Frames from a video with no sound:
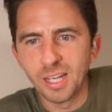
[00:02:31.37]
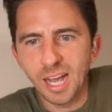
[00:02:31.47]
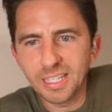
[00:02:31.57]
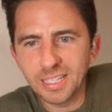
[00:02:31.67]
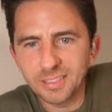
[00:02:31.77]

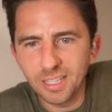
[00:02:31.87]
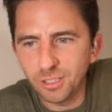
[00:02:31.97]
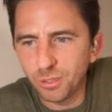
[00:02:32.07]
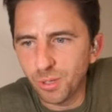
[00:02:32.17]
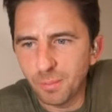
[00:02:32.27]
I guess they
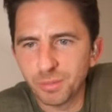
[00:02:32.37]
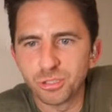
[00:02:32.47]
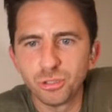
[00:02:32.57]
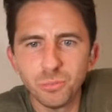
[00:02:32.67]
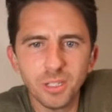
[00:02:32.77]
do, I'm
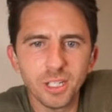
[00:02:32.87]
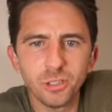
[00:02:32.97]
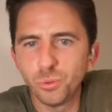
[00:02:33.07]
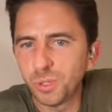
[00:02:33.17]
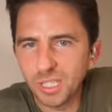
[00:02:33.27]
assuming they
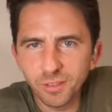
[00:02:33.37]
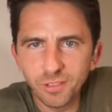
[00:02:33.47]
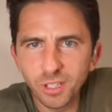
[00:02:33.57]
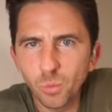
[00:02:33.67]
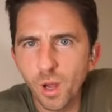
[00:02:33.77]
do
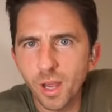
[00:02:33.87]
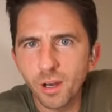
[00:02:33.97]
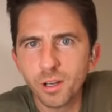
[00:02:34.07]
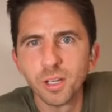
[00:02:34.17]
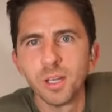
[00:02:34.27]
evening
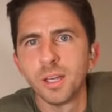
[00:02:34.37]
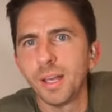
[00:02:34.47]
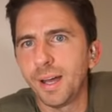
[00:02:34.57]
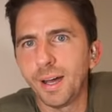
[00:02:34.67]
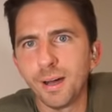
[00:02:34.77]
wear,
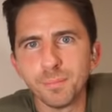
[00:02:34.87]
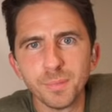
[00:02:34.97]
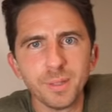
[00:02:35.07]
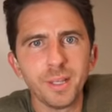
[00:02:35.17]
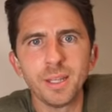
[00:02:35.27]

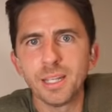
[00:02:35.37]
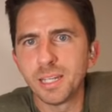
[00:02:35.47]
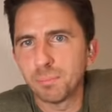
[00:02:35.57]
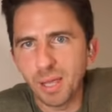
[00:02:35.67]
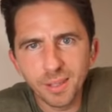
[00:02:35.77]
um, and then
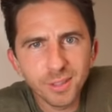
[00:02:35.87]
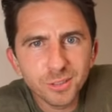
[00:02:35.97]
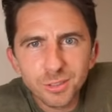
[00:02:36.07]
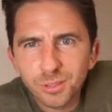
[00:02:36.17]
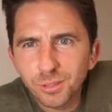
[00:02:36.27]
the
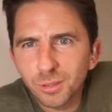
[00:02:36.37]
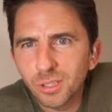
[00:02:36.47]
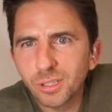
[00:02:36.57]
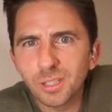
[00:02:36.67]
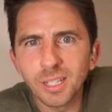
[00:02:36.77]
bathing suit
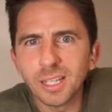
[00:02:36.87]
look.